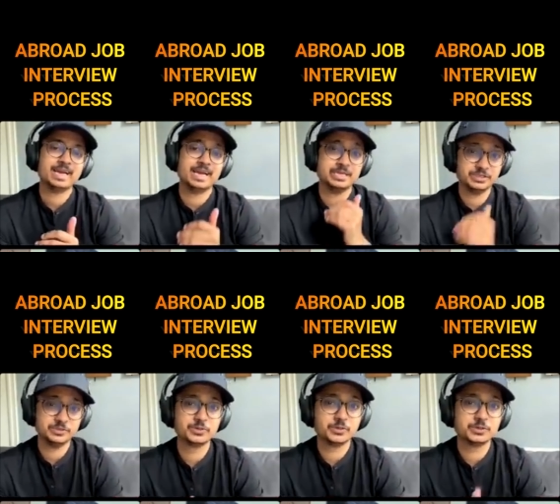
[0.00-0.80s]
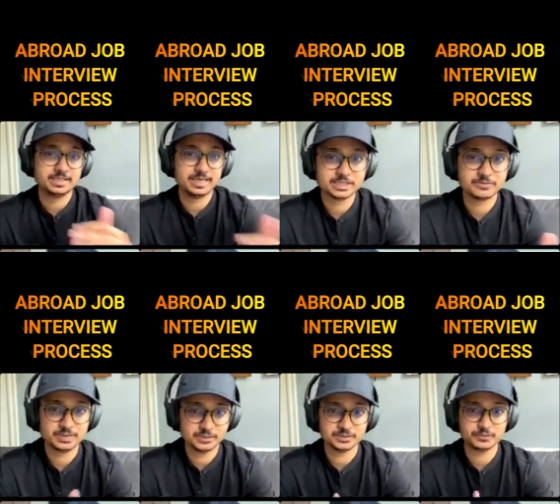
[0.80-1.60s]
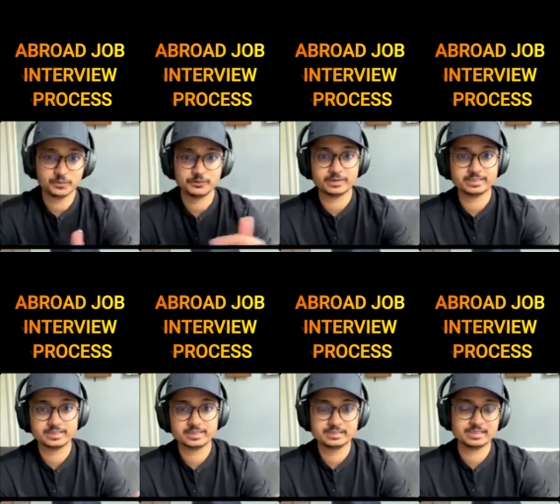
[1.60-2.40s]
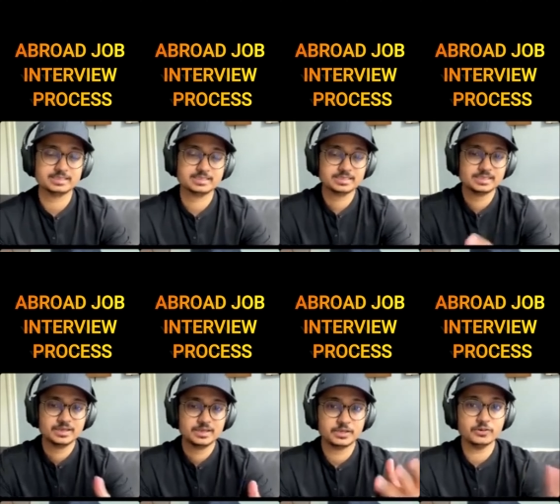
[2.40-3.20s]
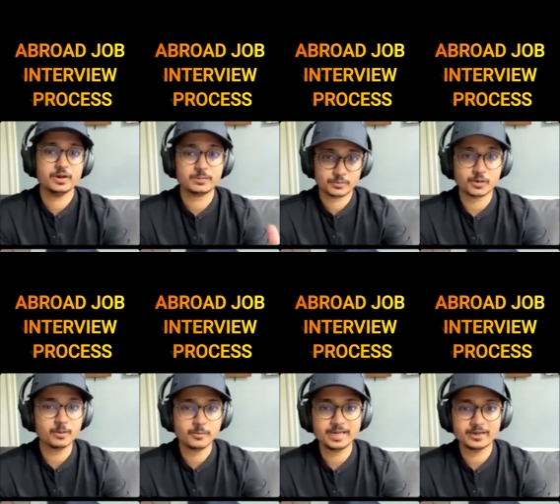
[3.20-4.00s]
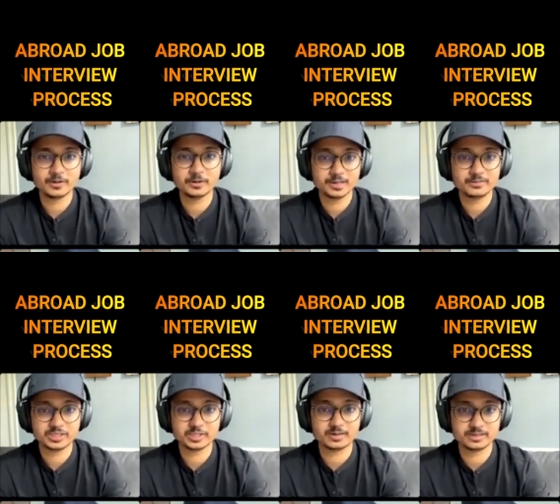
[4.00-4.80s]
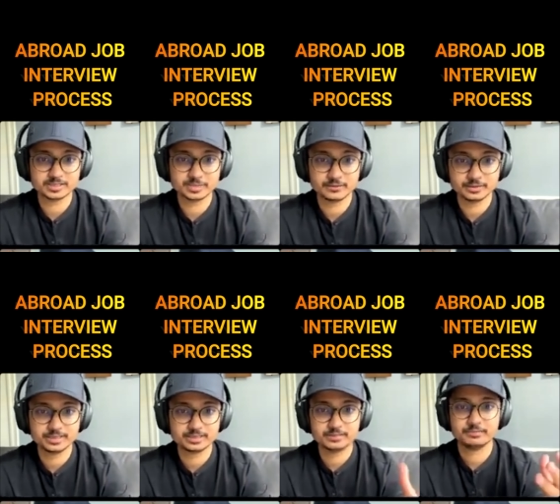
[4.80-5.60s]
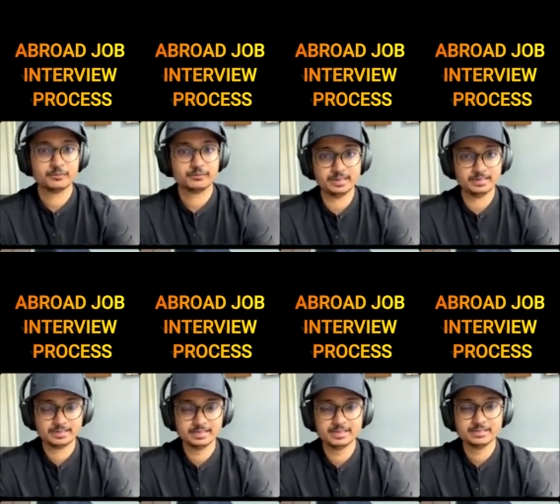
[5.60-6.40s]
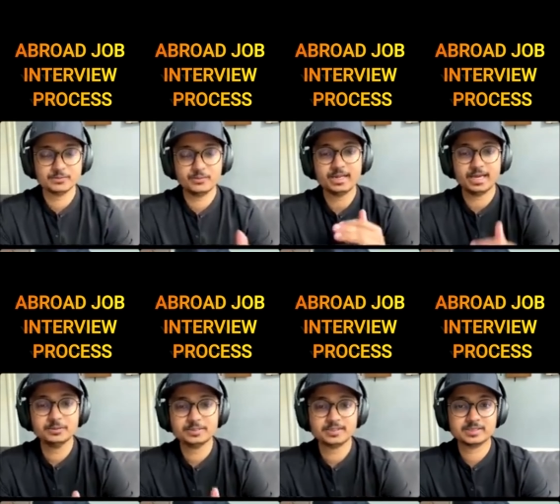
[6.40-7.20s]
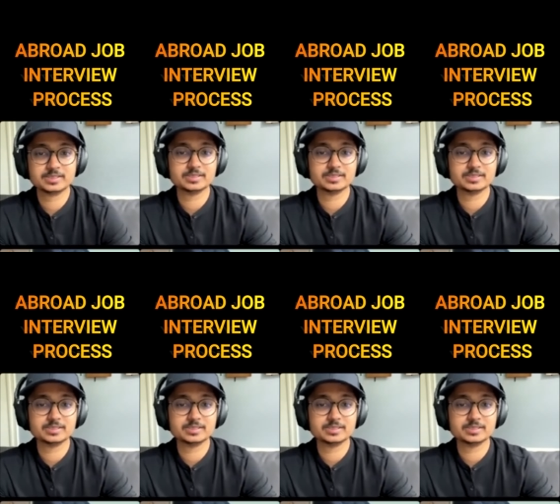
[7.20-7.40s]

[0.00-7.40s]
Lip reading: and you don't satisfy those 4 to 5 skill sets, you're probably not going to be shortlisted for that profile. So what I would suggest